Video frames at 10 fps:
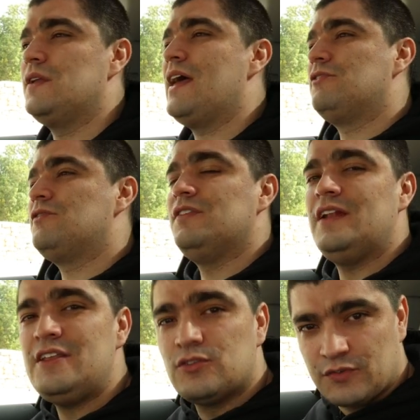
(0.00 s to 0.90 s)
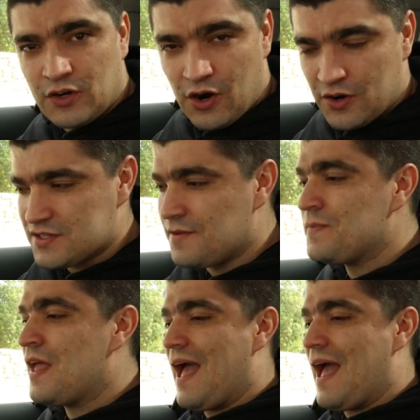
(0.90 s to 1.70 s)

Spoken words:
where they have a fleet of cars